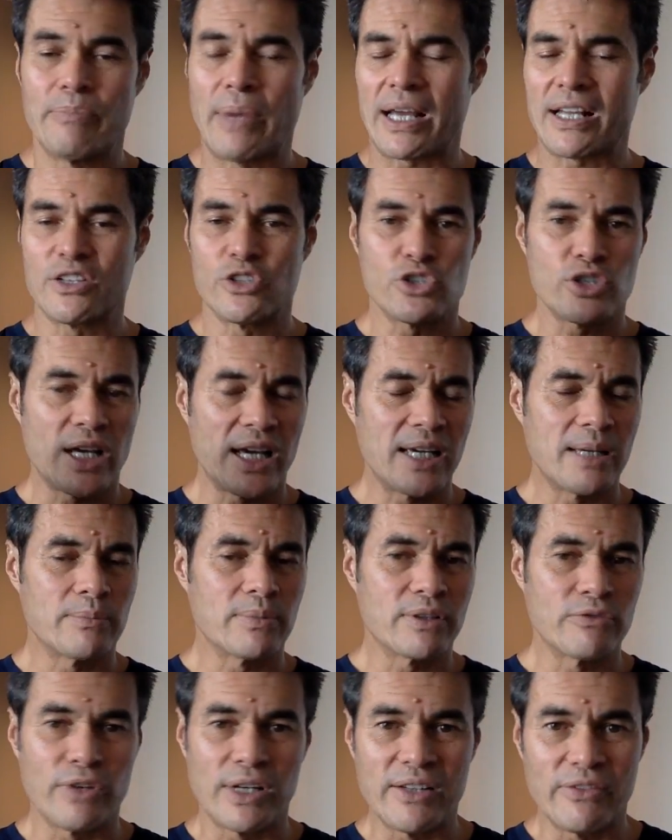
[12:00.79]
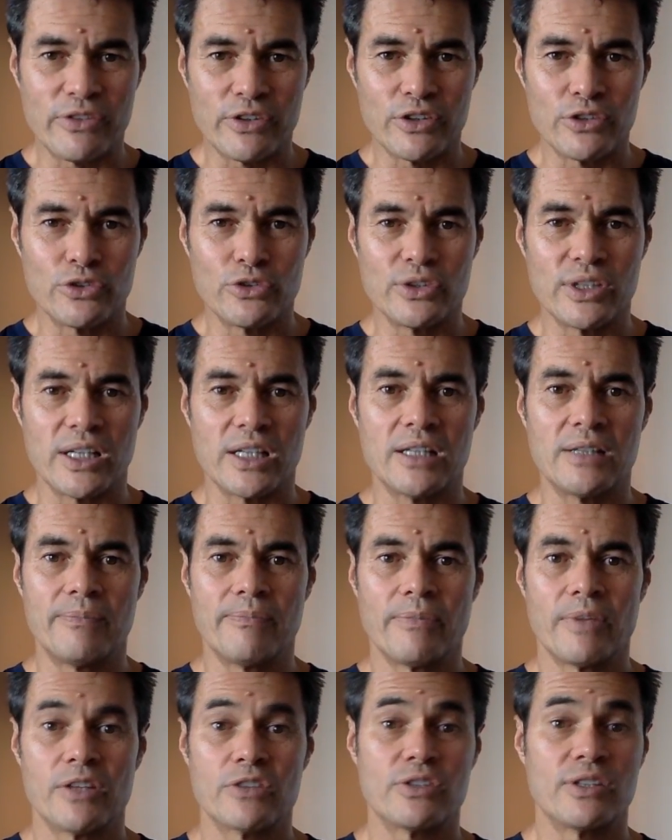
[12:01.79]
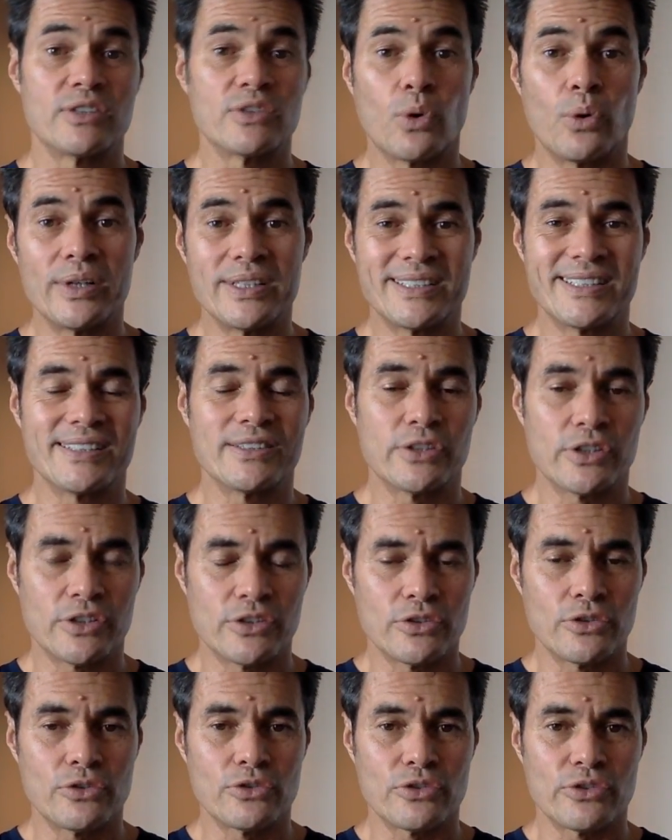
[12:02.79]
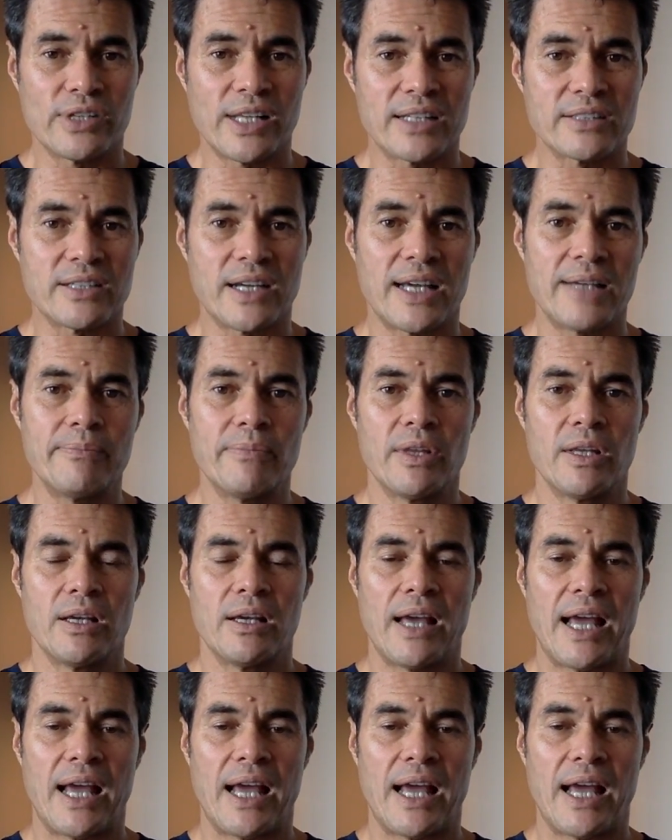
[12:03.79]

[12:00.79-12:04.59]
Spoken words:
back in shape, ready for the new year? So there's always things you can do during that time.